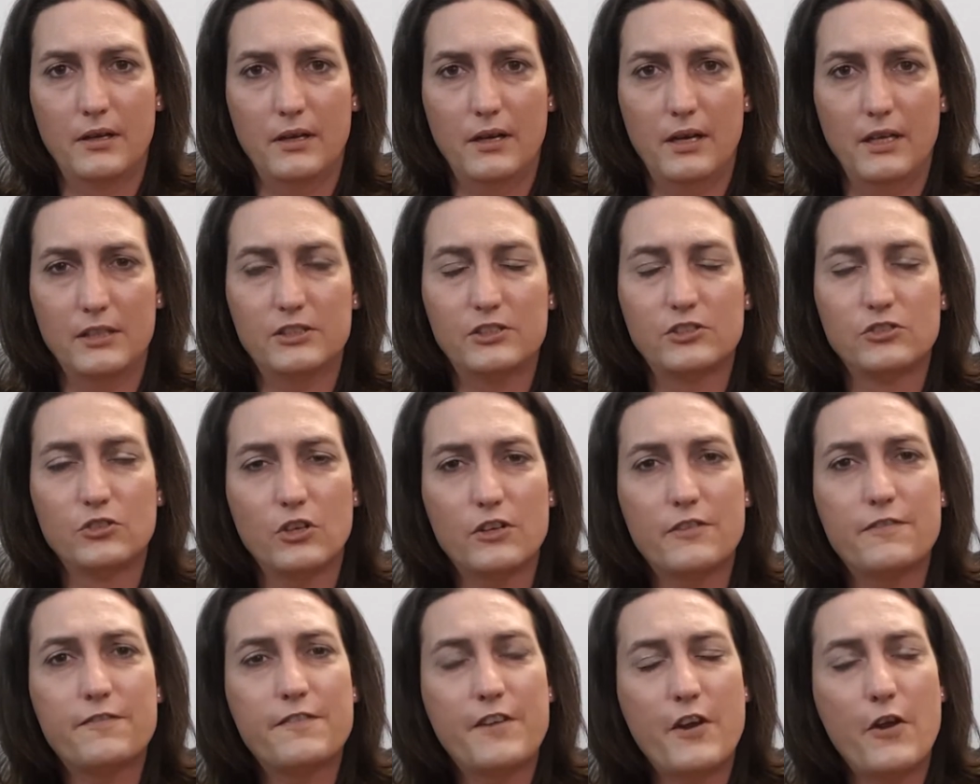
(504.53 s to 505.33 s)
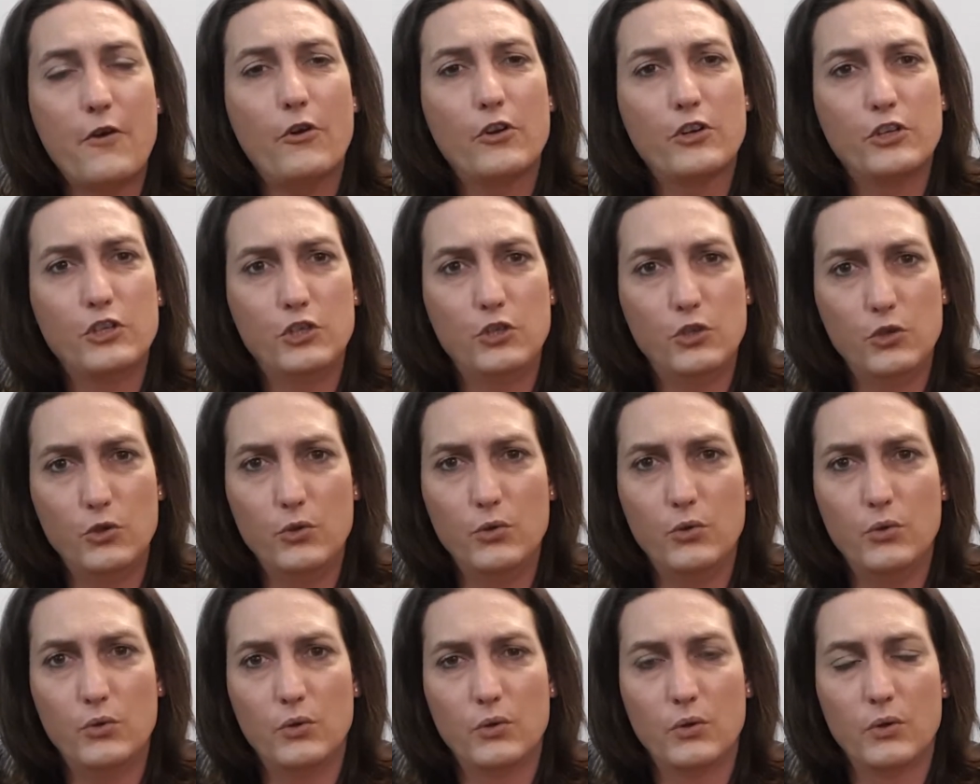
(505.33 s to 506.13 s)
It's not fair on
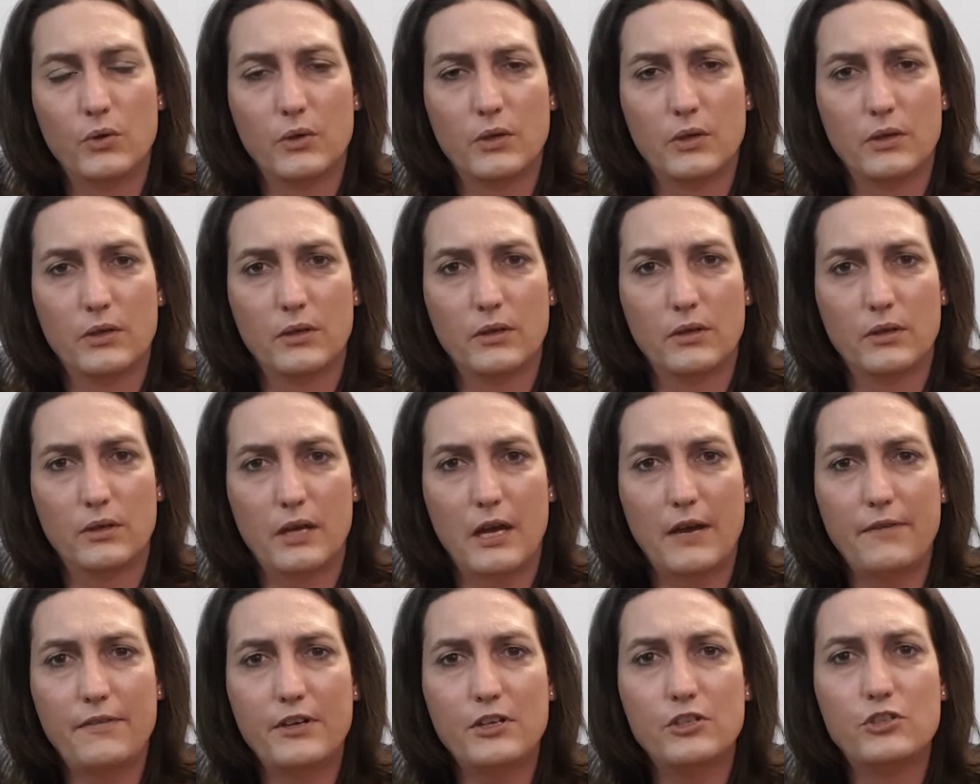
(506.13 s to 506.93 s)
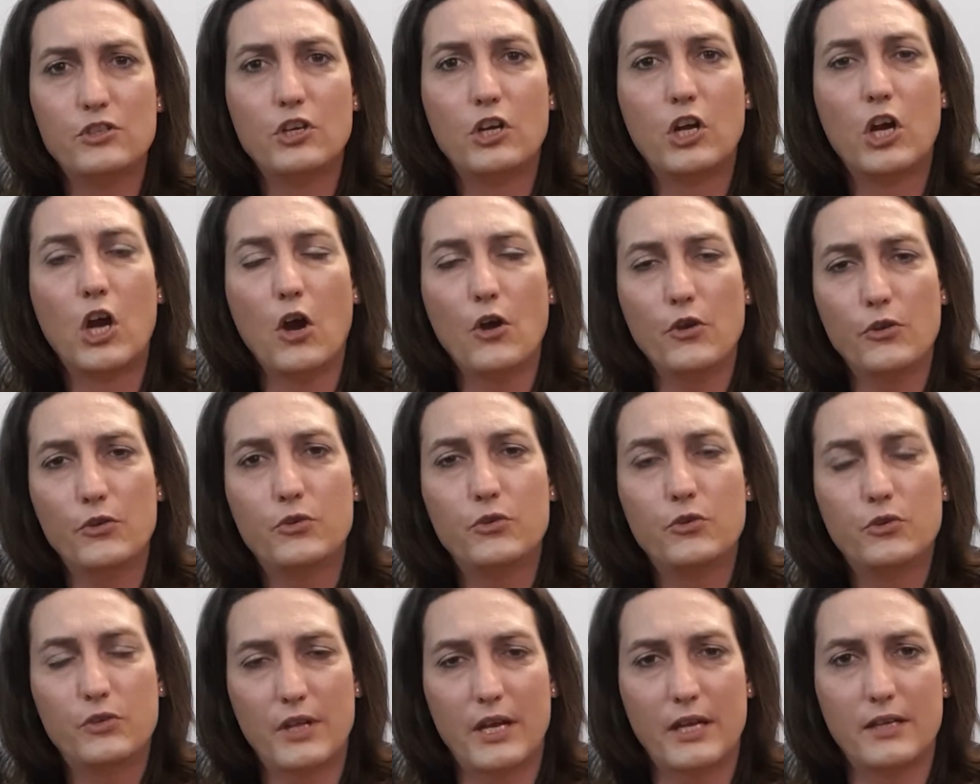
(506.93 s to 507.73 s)
you having to go
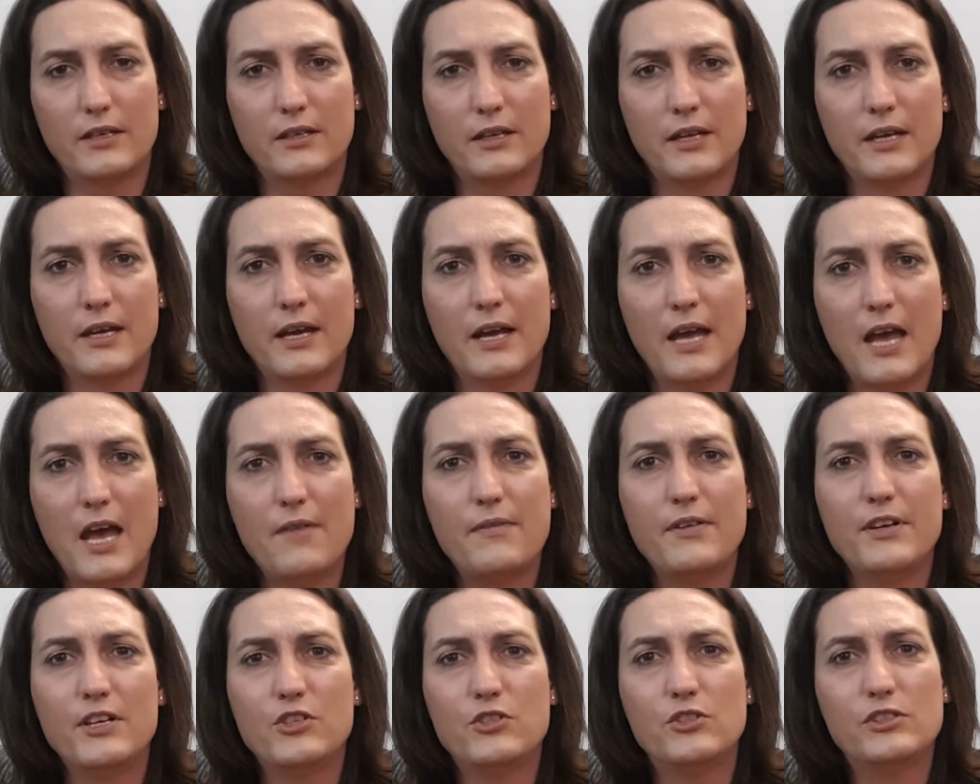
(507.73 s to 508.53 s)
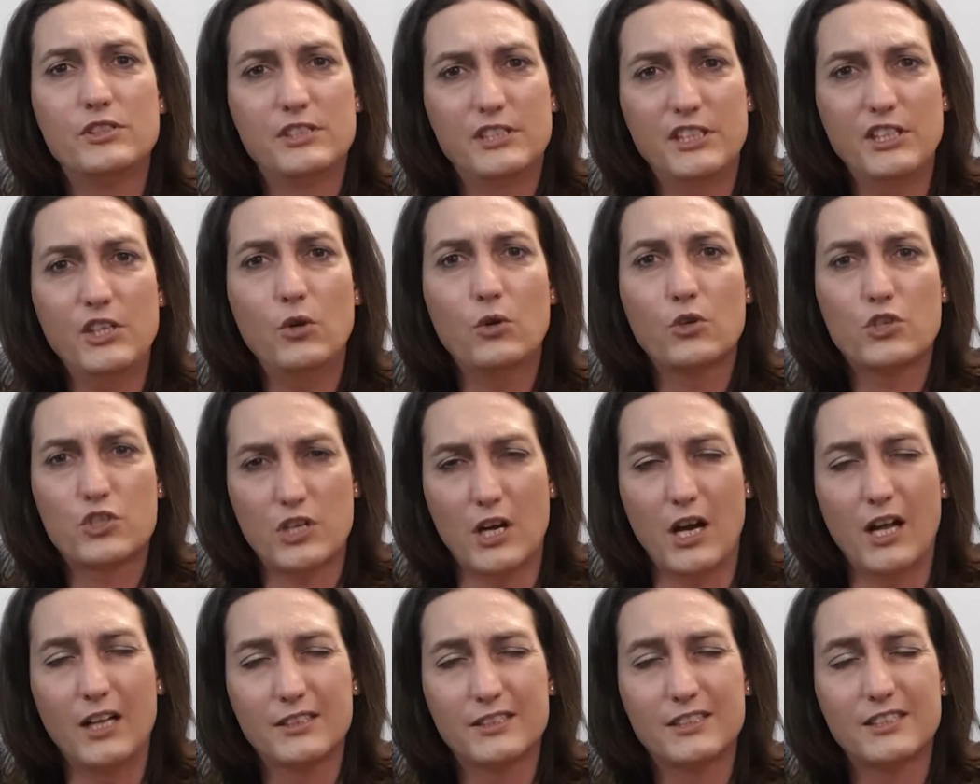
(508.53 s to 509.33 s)
through that, having to see your
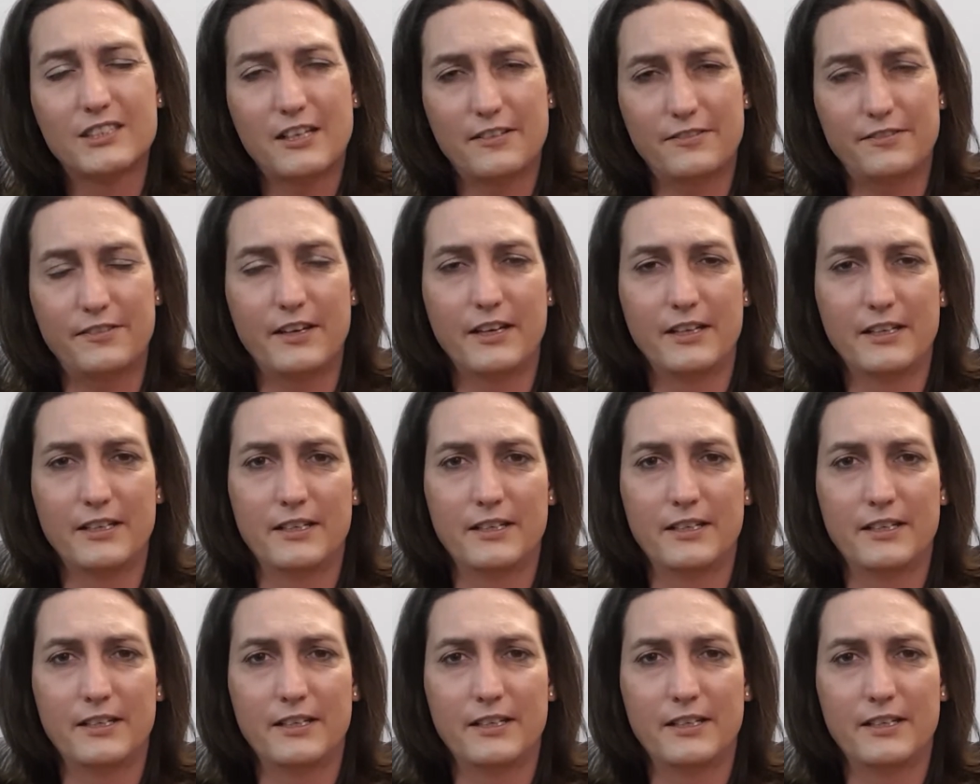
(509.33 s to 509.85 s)
child suffer,